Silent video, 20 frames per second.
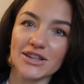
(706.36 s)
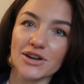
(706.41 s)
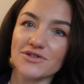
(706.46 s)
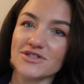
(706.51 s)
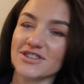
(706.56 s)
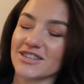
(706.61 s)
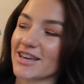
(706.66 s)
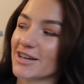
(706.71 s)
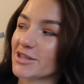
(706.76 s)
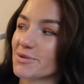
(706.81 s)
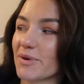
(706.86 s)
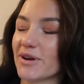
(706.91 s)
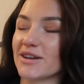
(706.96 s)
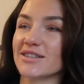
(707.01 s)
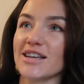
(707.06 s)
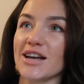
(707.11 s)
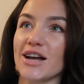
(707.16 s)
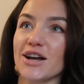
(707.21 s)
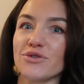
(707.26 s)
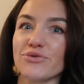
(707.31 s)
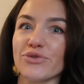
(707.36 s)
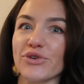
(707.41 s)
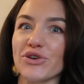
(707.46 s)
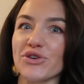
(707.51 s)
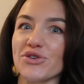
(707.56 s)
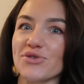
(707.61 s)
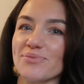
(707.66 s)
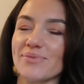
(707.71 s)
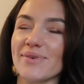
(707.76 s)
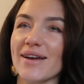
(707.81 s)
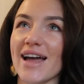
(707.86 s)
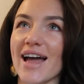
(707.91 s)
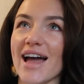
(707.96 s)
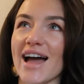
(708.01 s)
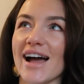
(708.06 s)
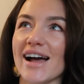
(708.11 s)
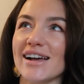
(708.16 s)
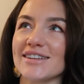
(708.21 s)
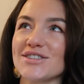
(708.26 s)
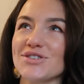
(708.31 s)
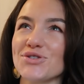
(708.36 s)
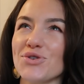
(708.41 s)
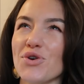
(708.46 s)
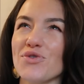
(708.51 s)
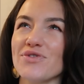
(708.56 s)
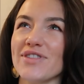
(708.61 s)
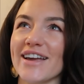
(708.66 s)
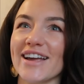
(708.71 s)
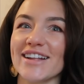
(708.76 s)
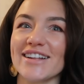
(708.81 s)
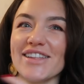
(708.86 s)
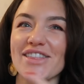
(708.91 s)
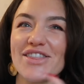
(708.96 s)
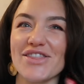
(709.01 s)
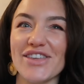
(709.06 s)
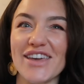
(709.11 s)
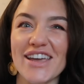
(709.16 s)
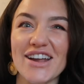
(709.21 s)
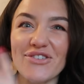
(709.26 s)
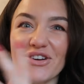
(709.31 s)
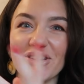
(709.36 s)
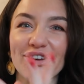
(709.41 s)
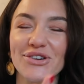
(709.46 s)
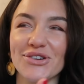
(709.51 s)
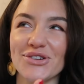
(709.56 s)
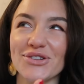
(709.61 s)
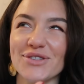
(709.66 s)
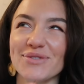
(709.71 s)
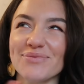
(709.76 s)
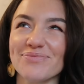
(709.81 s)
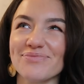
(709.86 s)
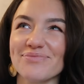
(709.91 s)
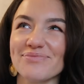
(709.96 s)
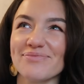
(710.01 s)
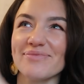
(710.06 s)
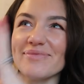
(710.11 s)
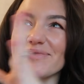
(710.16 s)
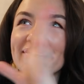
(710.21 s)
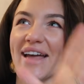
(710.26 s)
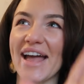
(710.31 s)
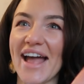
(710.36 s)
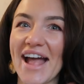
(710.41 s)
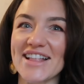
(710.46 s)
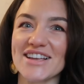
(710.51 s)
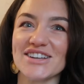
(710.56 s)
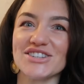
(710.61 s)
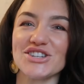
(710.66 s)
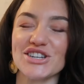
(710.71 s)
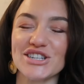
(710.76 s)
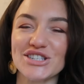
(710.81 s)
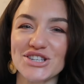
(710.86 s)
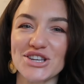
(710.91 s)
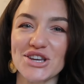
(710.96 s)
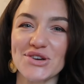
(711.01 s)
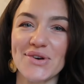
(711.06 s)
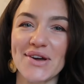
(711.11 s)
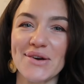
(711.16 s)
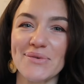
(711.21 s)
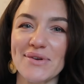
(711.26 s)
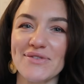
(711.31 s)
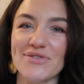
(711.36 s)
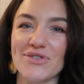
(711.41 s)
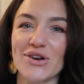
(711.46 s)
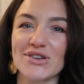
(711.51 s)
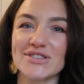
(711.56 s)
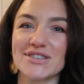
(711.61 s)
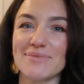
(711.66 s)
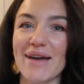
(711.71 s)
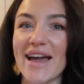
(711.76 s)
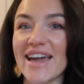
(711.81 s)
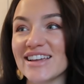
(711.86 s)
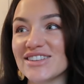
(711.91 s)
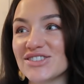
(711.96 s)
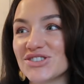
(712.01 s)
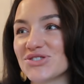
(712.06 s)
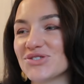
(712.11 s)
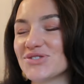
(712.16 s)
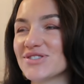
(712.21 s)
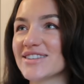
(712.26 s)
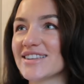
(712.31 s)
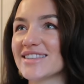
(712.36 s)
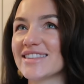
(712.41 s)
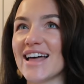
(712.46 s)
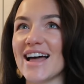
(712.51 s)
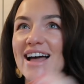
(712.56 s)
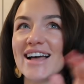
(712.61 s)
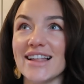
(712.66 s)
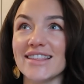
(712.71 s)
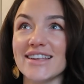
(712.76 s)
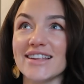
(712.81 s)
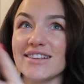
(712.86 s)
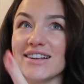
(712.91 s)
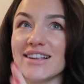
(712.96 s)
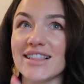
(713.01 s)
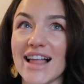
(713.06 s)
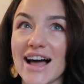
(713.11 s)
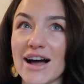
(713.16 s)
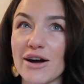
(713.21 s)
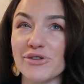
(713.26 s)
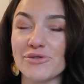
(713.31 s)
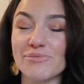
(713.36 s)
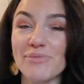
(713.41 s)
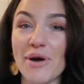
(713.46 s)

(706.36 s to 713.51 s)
loved this because her room has sort of like an ethereal energy to it. We've got some angels in there, a little cloud